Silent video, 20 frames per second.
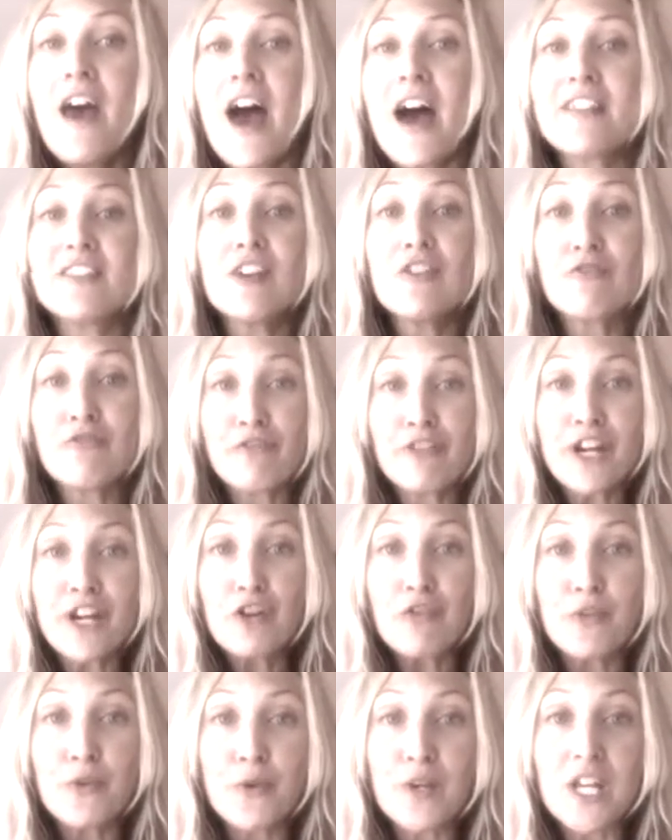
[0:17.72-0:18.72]
And then
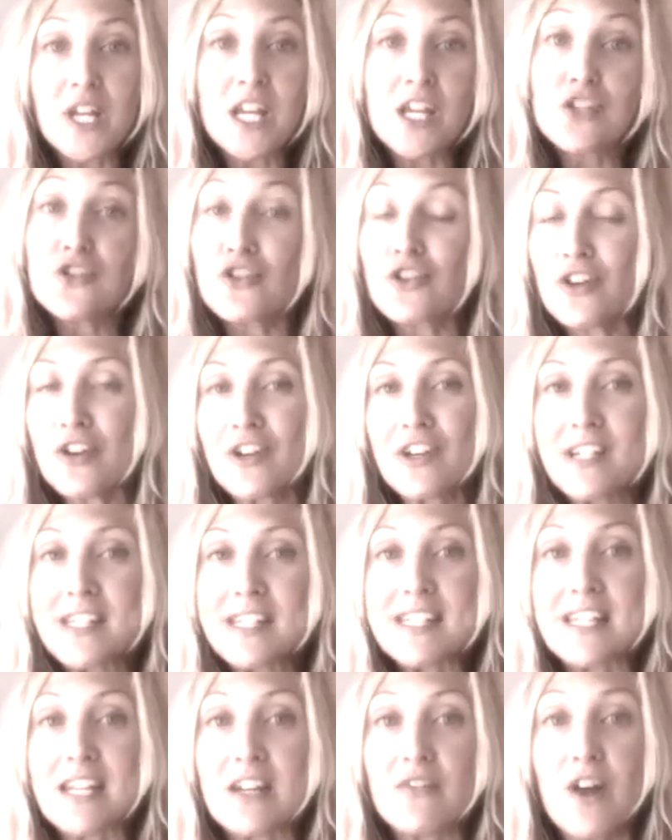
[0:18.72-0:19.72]
Vrikruti is your current
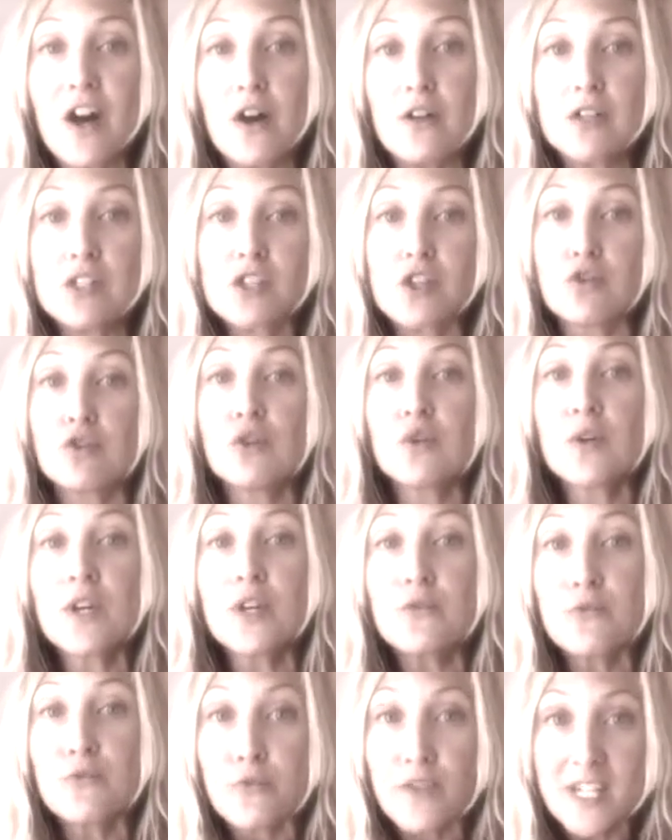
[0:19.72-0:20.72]
state of health. So you
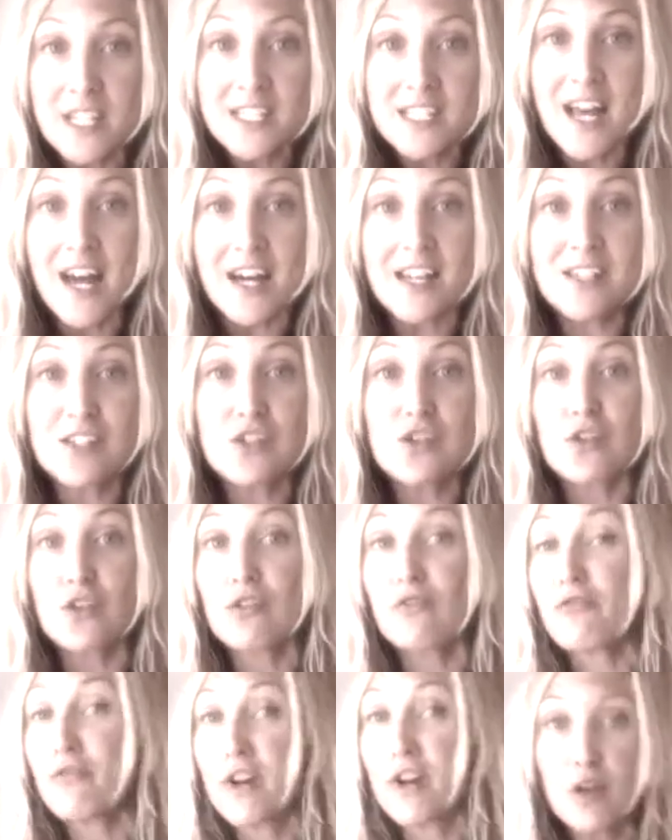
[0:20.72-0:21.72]
can retest
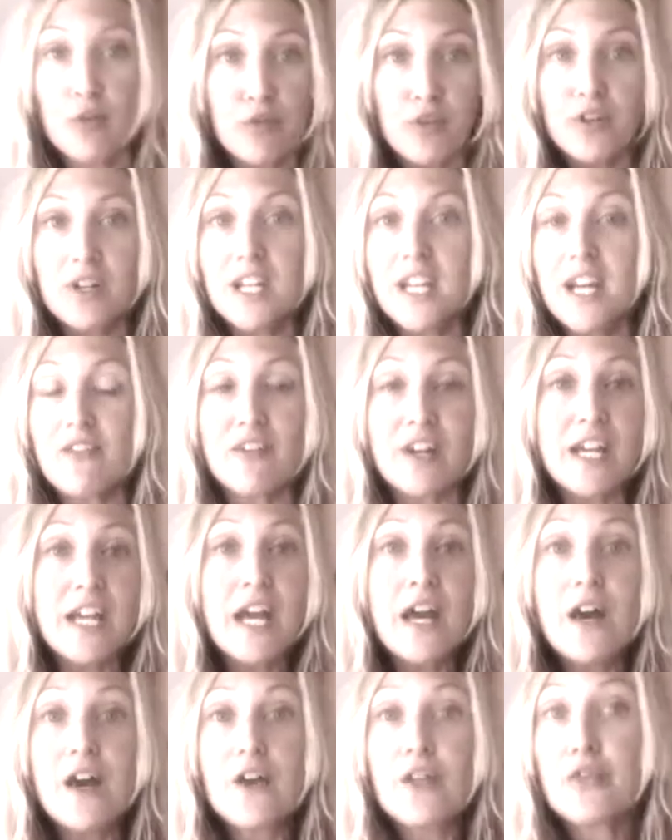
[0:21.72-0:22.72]
your Vrikruti every
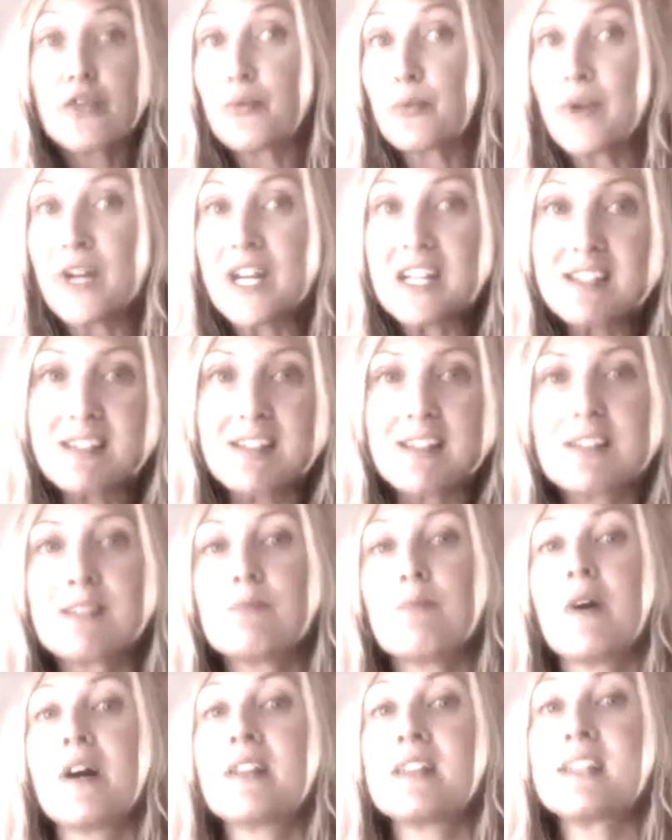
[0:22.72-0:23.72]
three to six
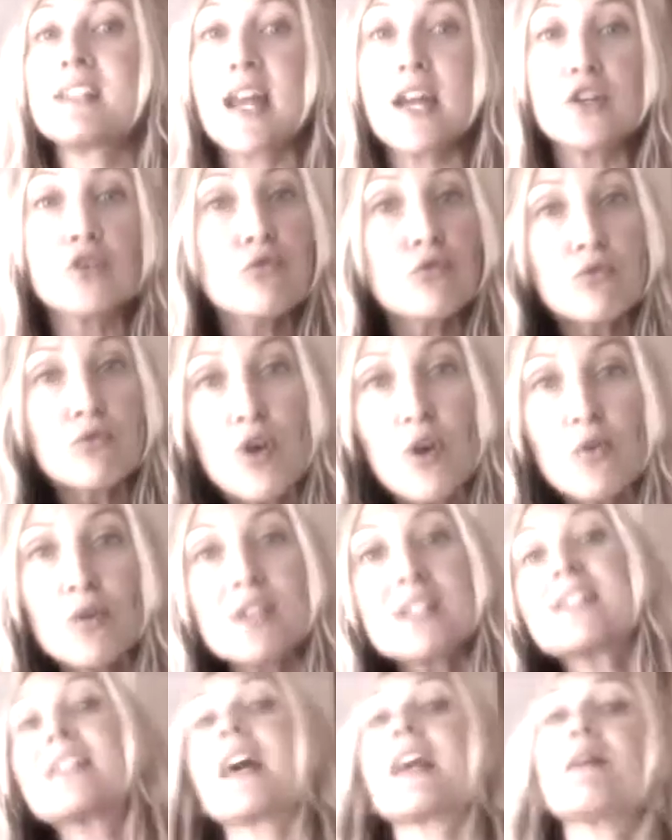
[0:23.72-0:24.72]
months. And you'll
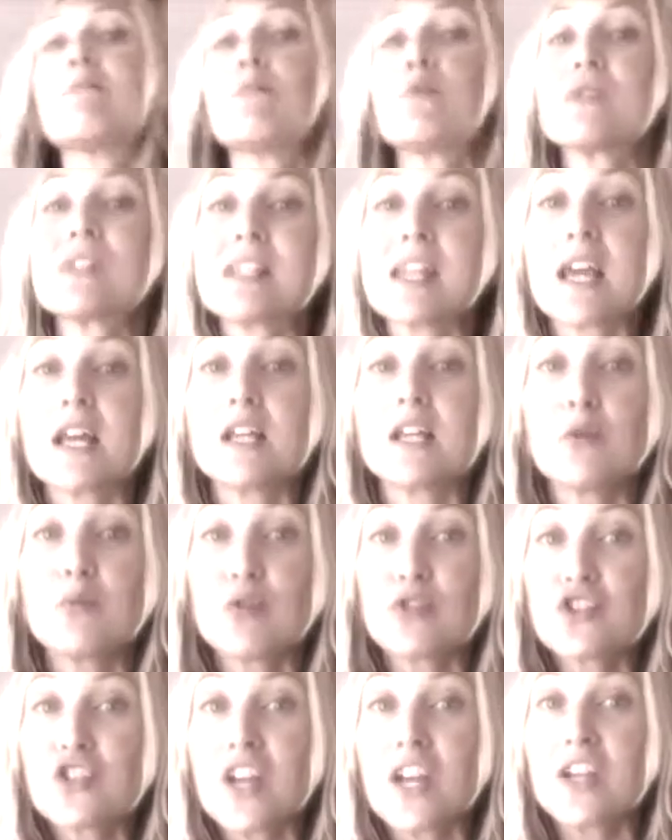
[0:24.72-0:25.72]
notice that it most likely
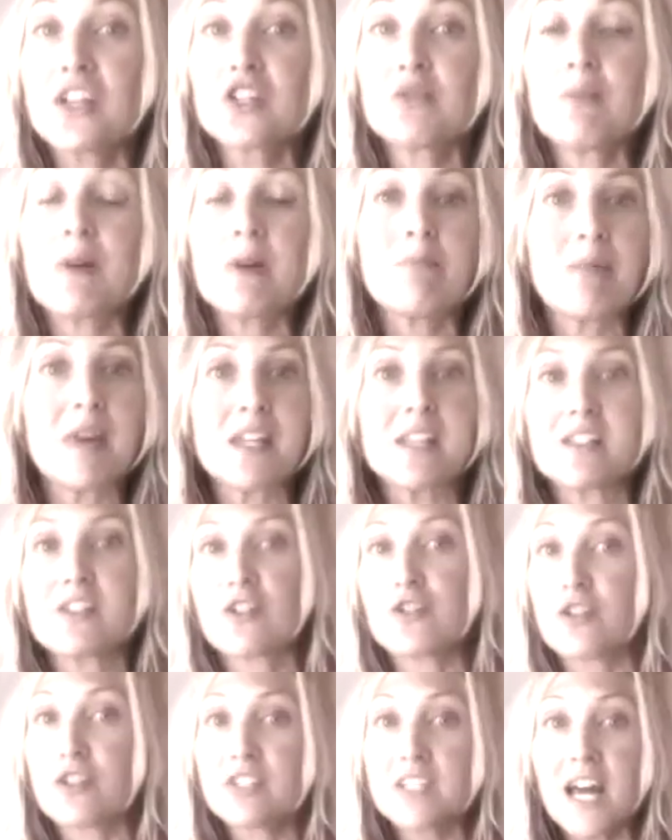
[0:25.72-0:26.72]
will change a bit based
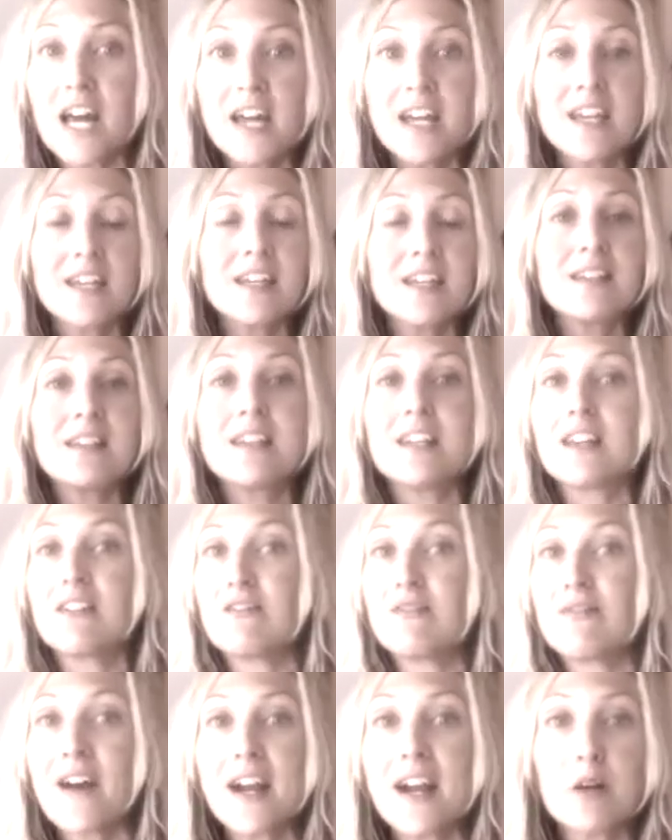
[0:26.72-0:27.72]
on your diet, the
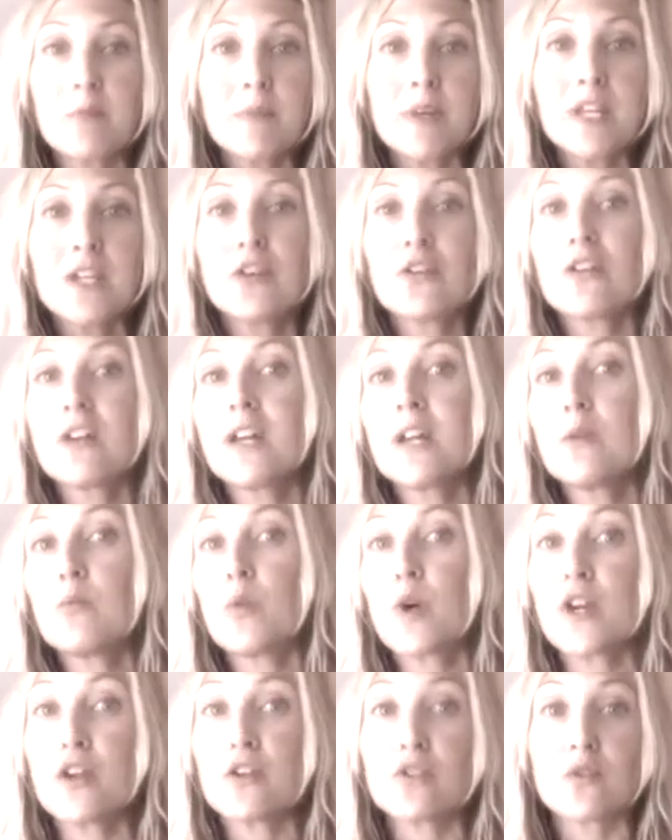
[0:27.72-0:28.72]
environment you're
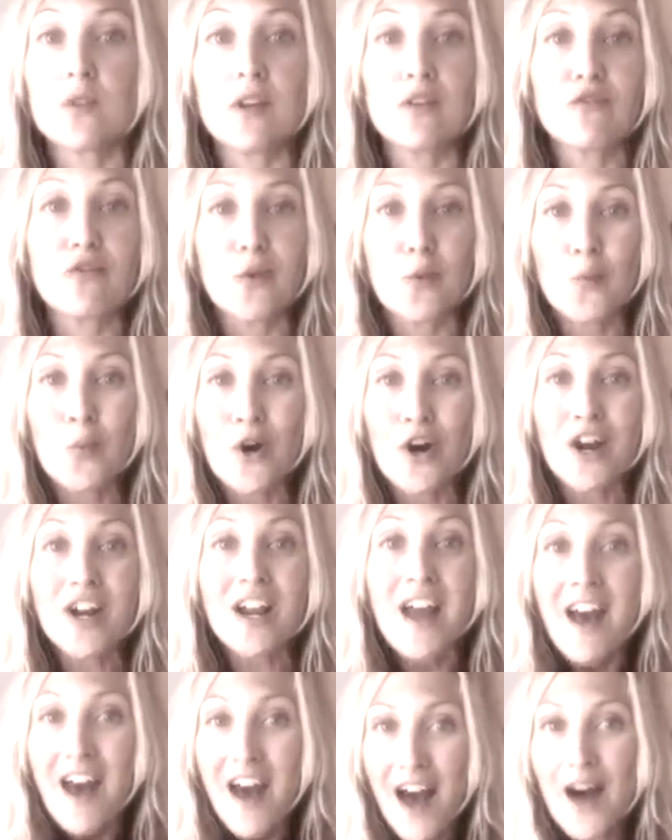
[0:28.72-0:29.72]
in, what you're doing for
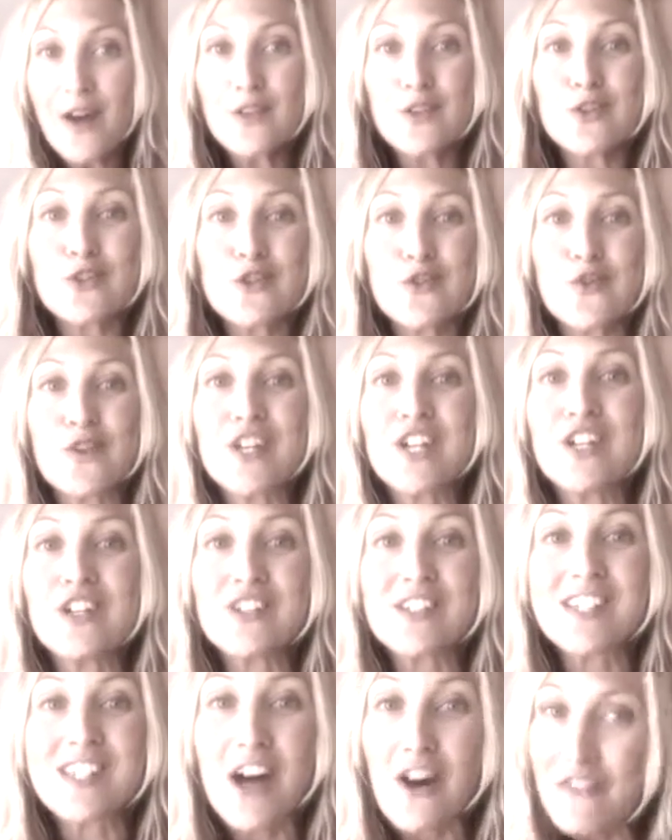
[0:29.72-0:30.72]
work, how you're treating
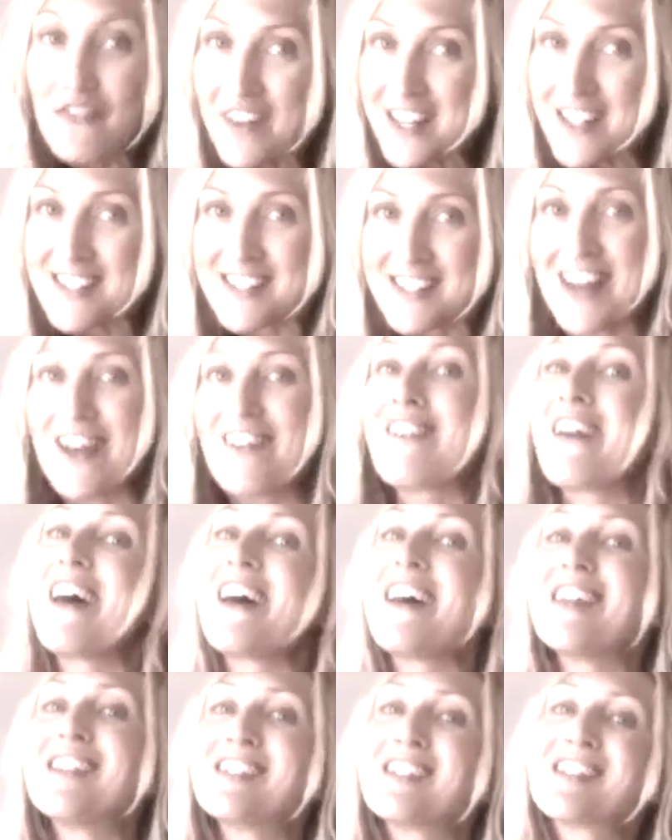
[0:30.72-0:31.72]
yourself,
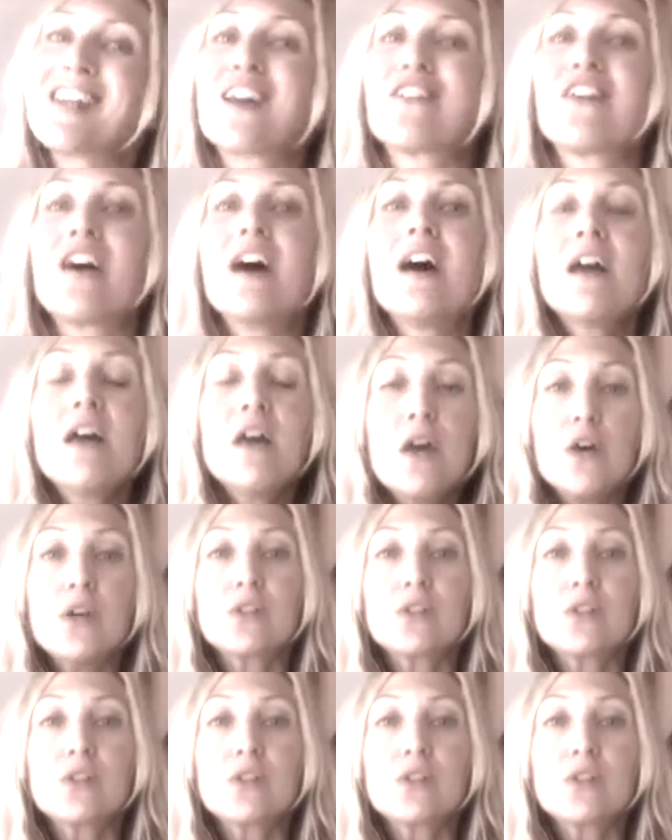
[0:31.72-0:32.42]
etc., etc.